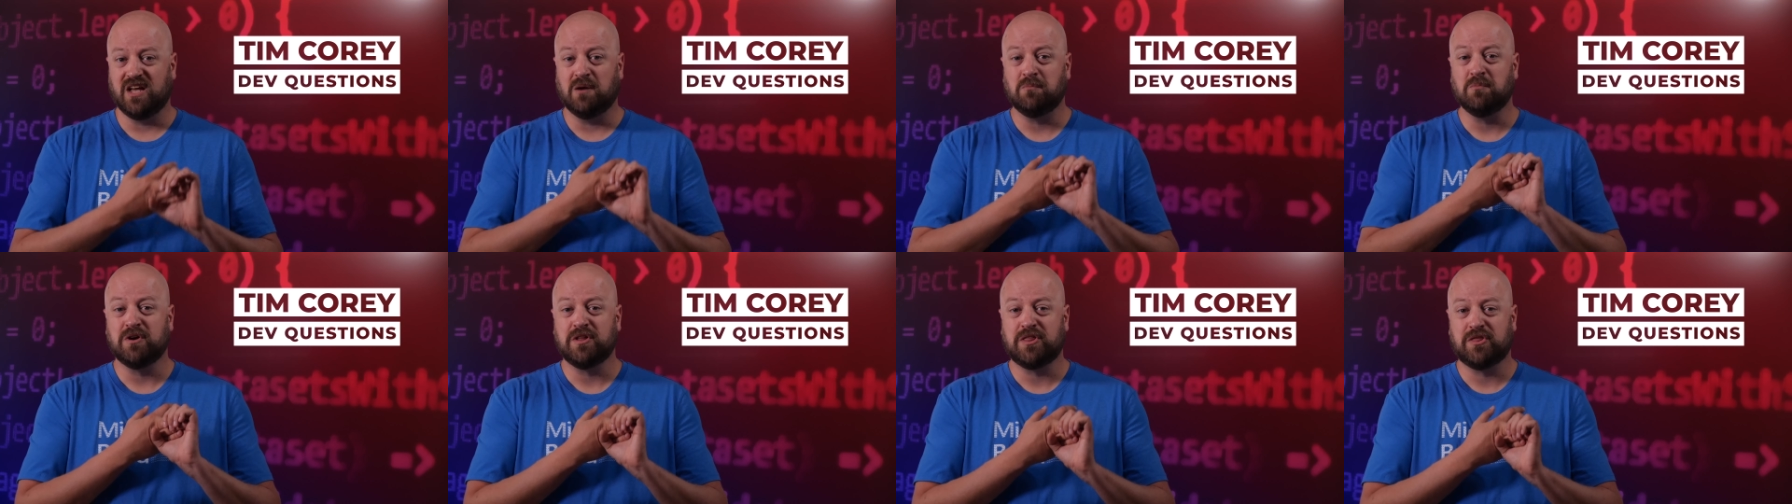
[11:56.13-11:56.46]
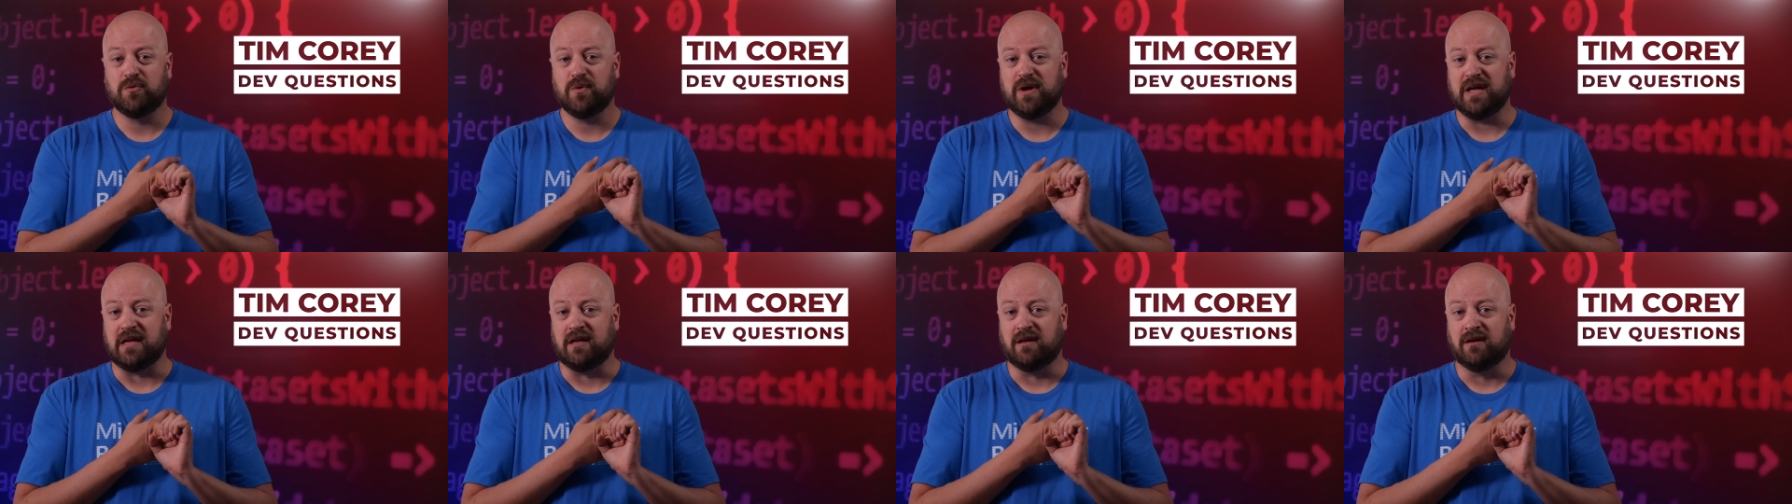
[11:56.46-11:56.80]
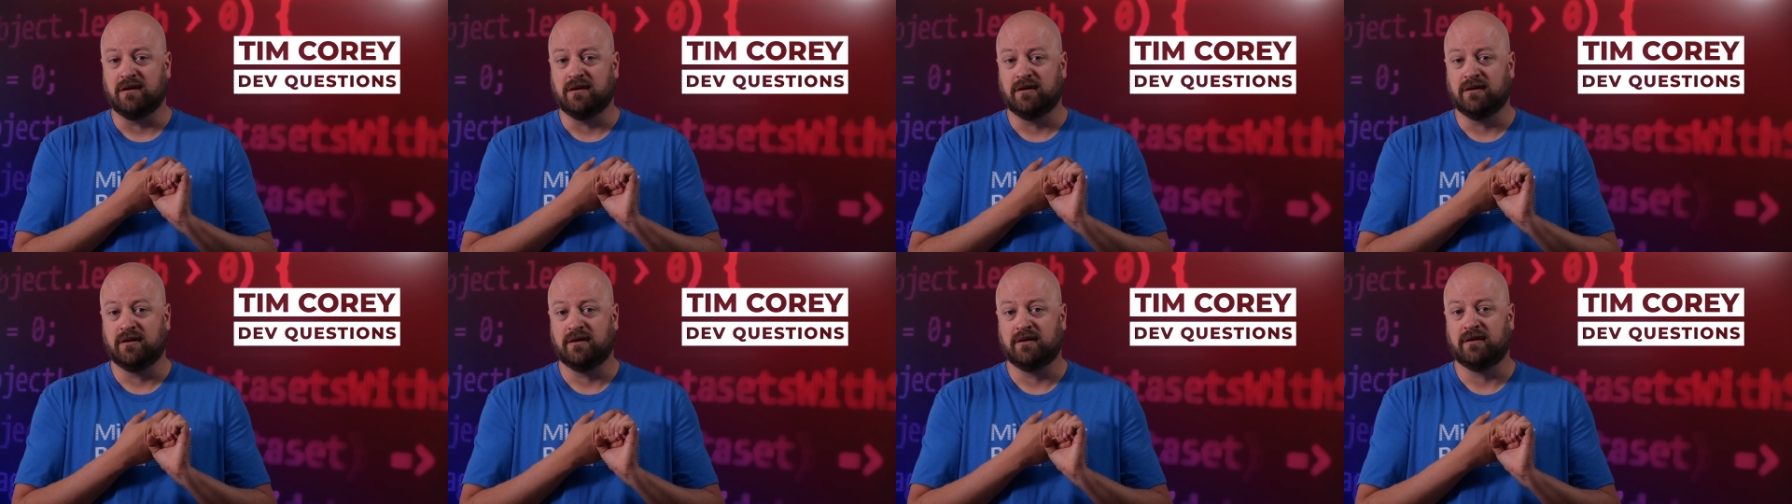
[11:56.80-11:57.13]
Number
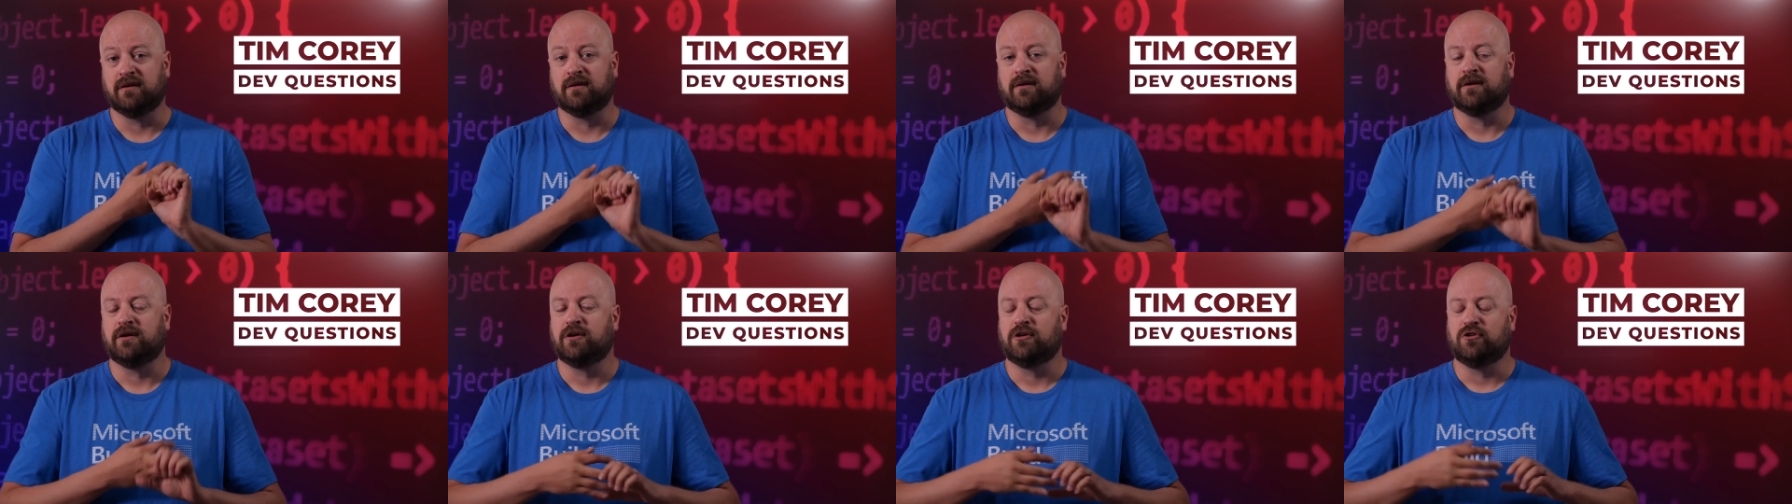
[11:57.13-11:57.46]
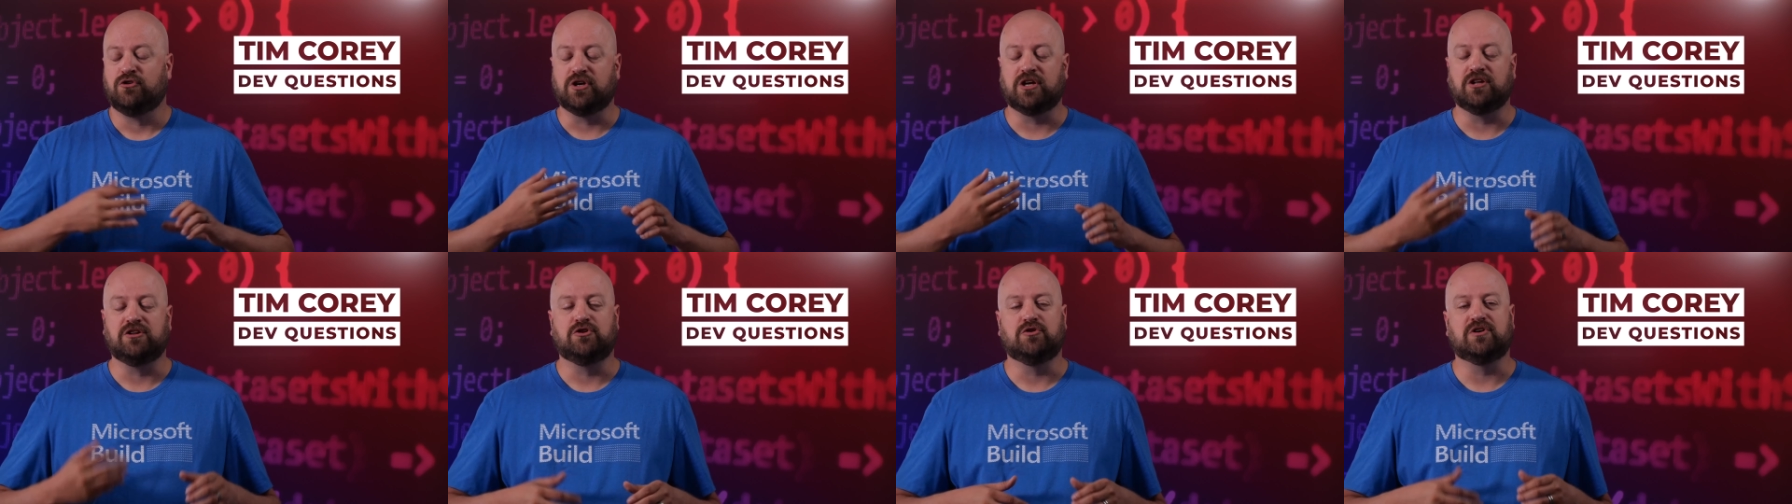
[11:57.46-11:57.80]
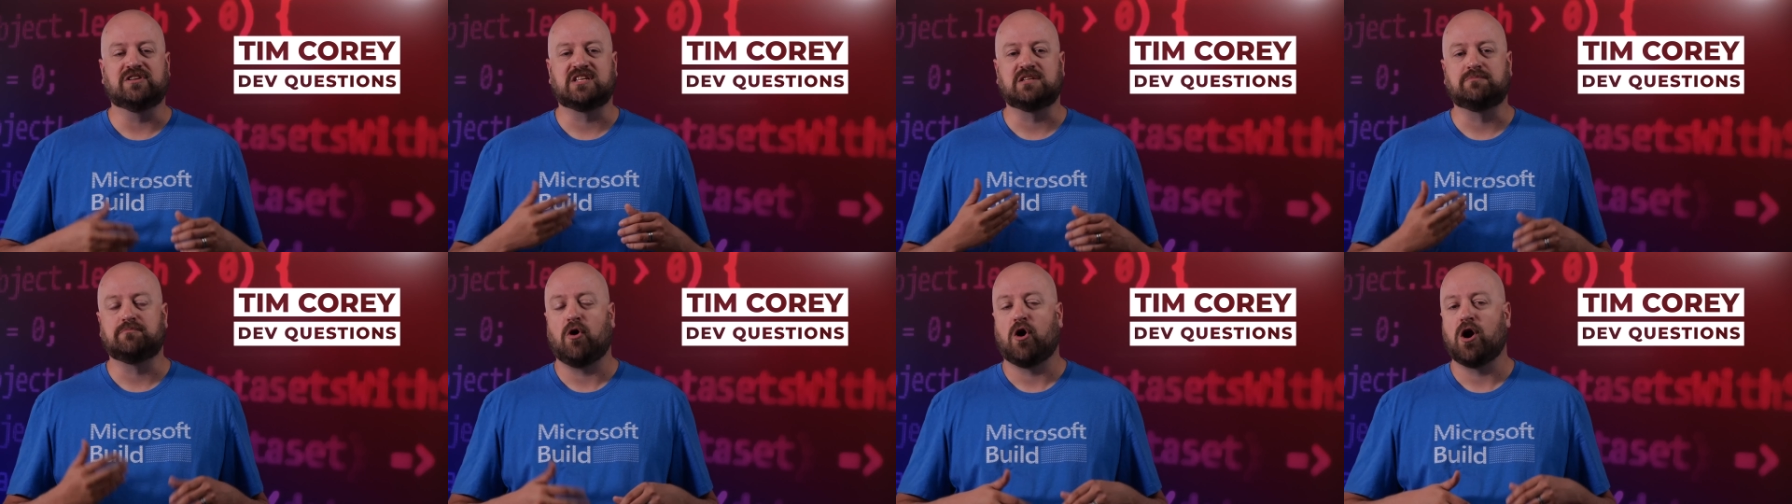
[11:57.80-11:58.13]
three, you can
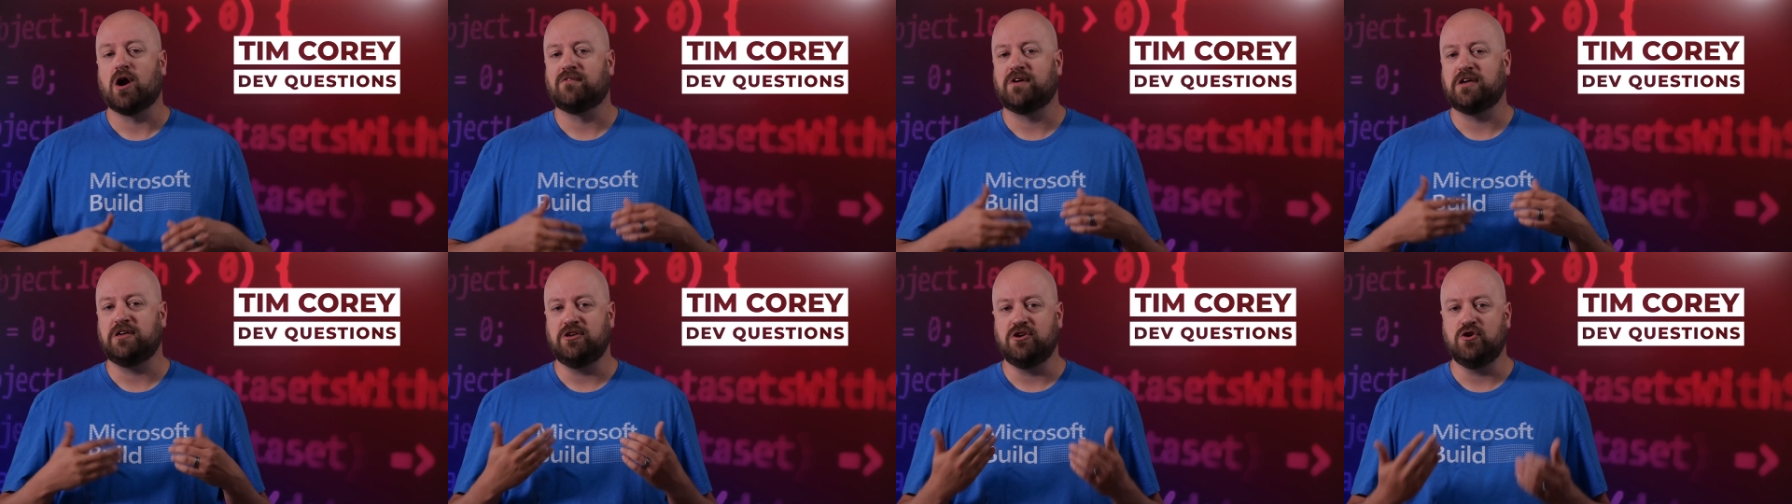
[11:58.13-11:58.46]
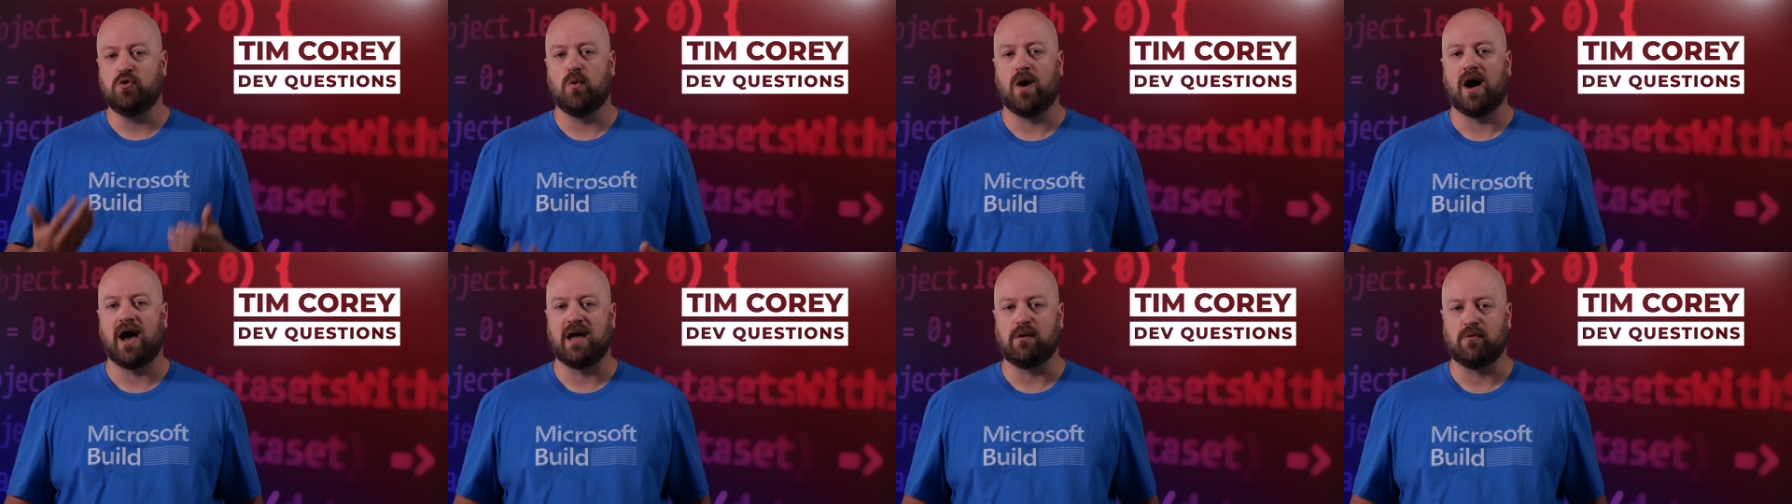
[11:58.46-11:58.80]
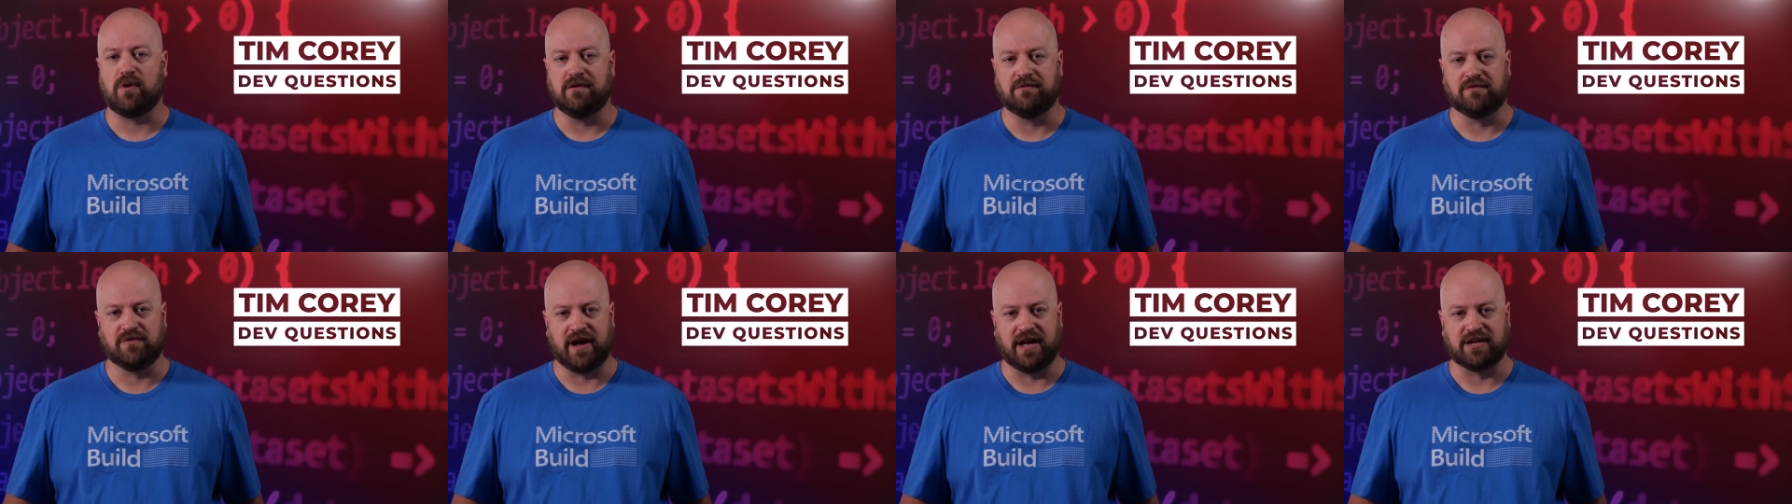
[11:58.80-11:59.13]
do this as part of a
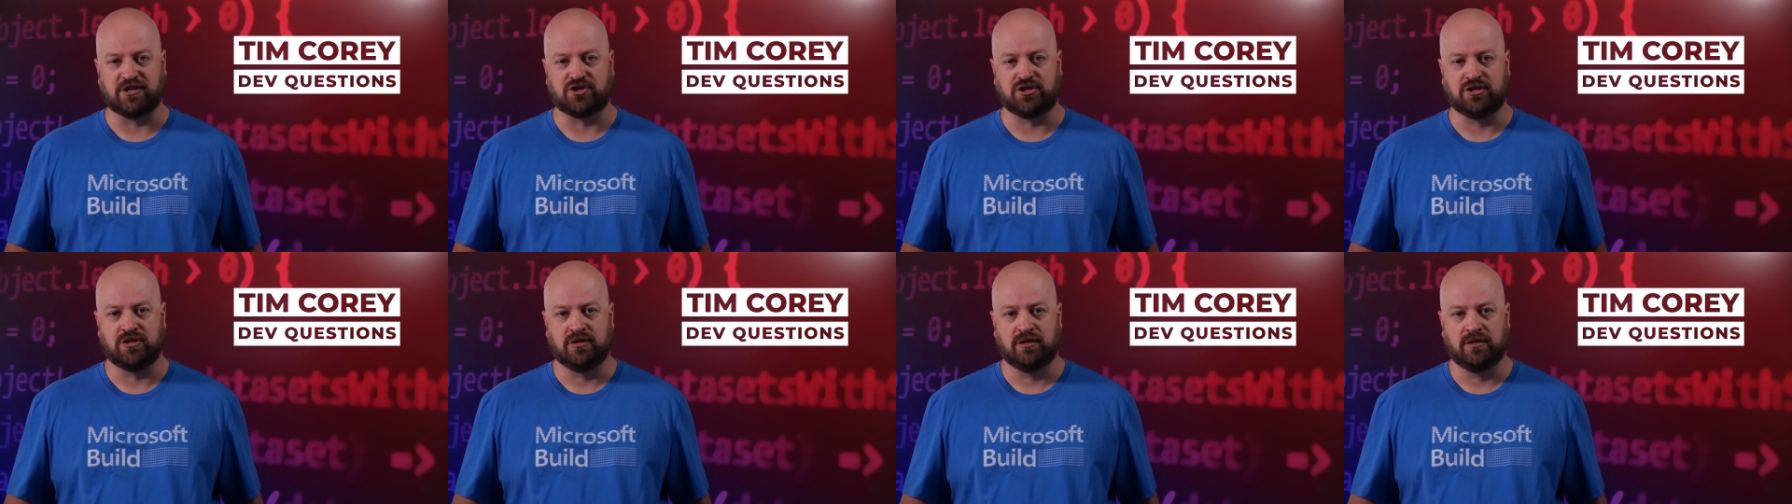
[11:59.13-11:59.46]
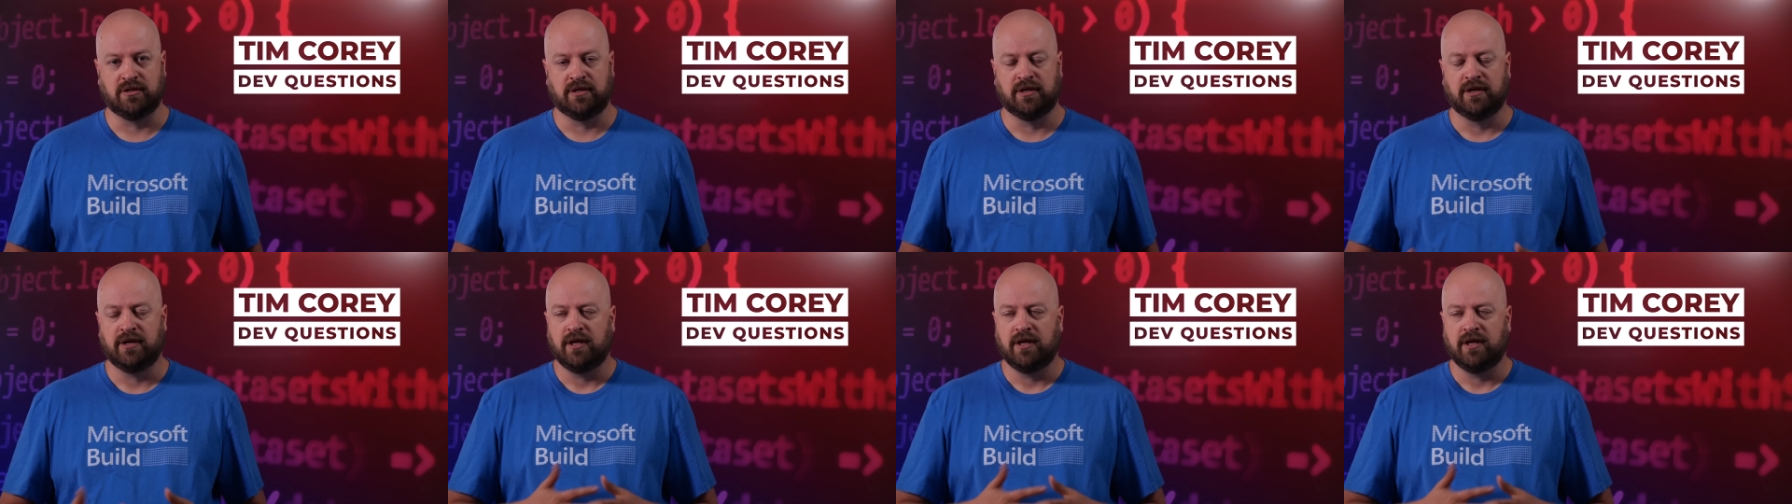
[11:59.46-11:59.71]
UI refresh.